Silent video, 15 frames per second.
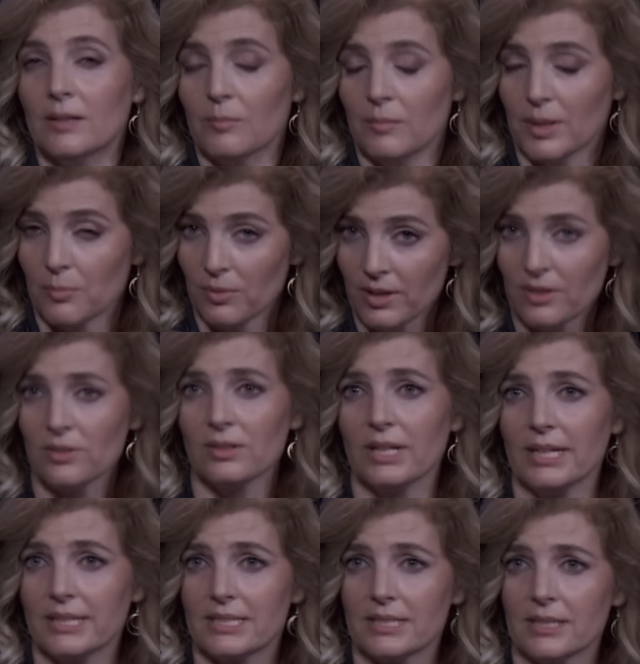My brother
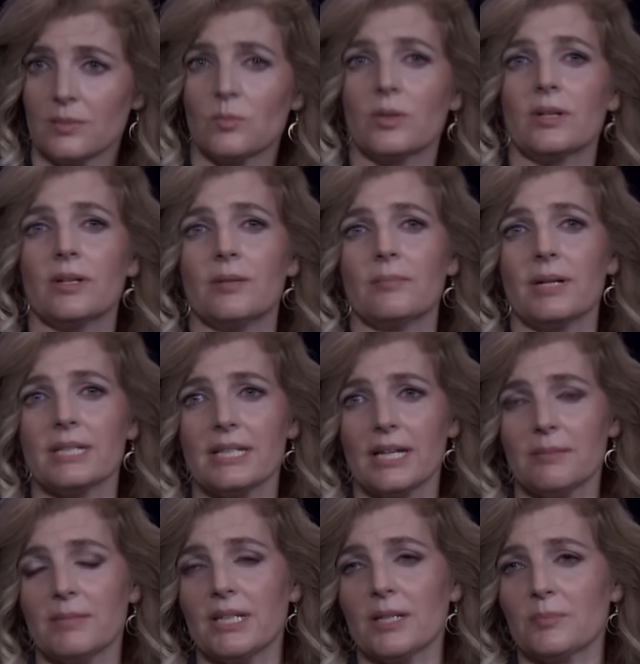liked it when my
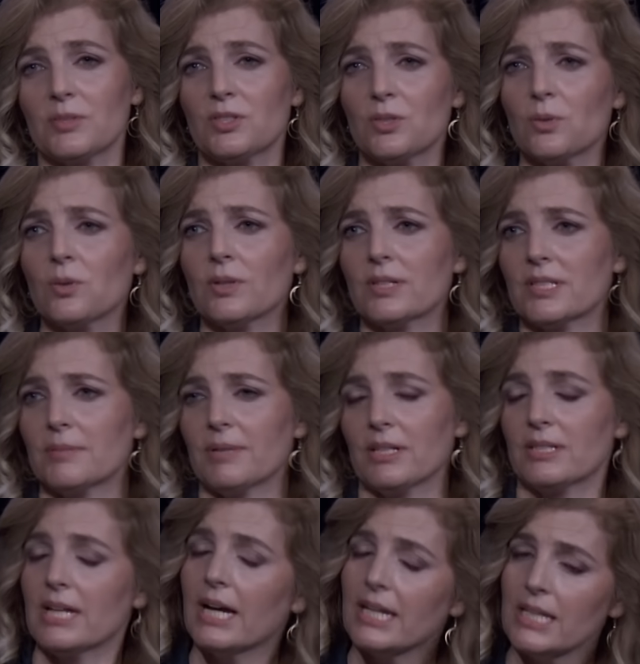dad made up stories
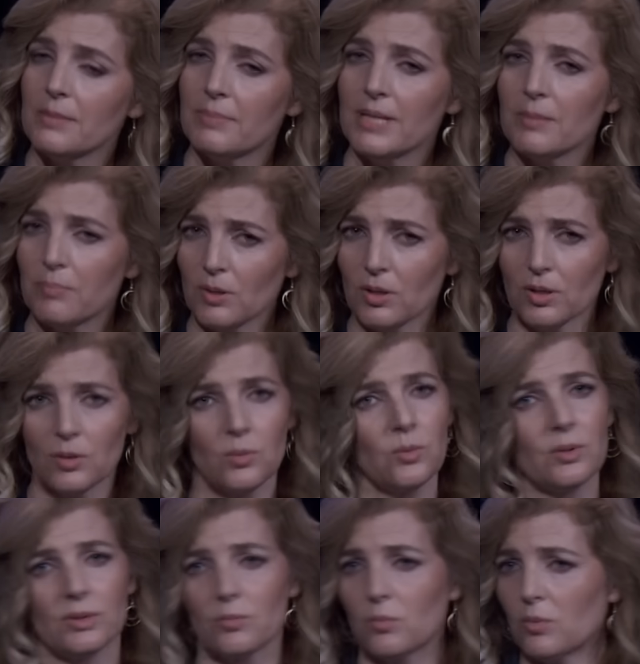about tiny people who
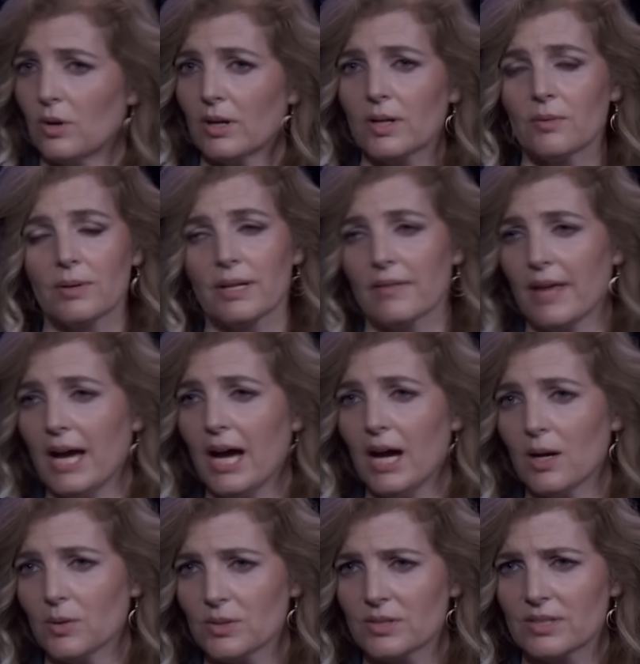would walk around the
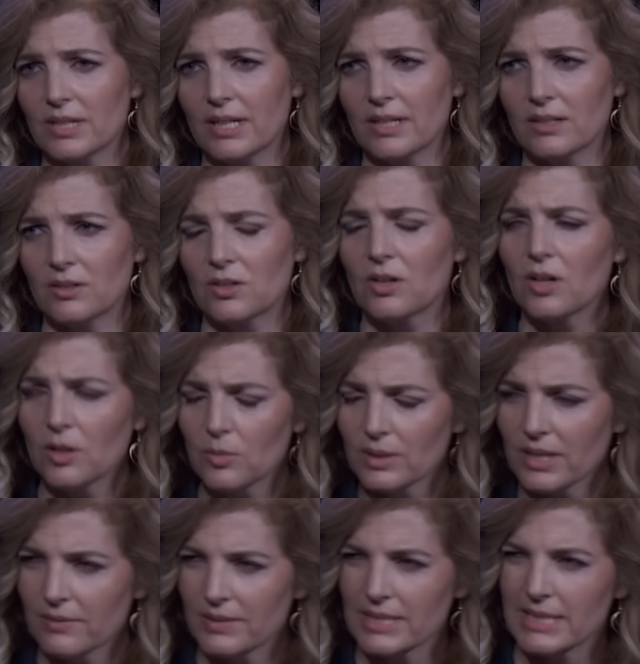house, and Carl would
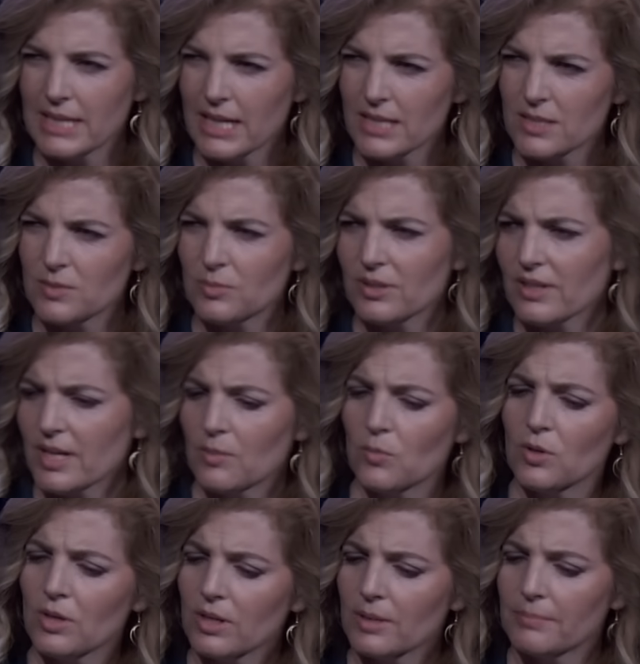have to guess where they
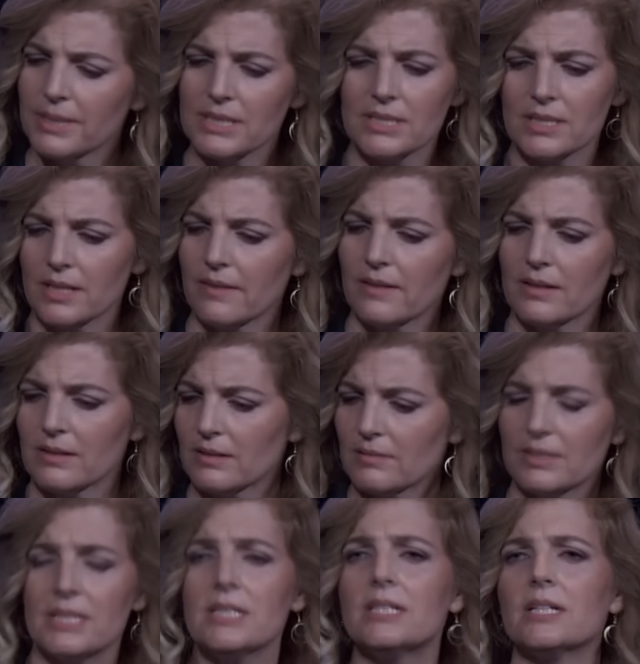were based on
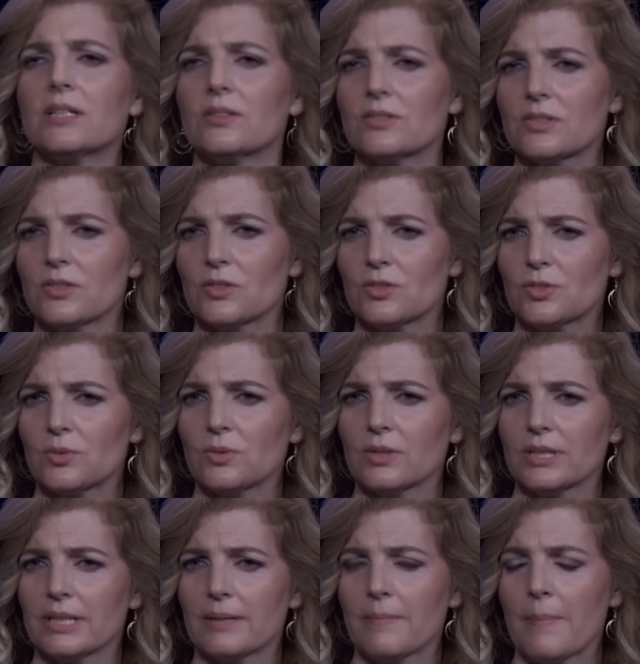the details in the story.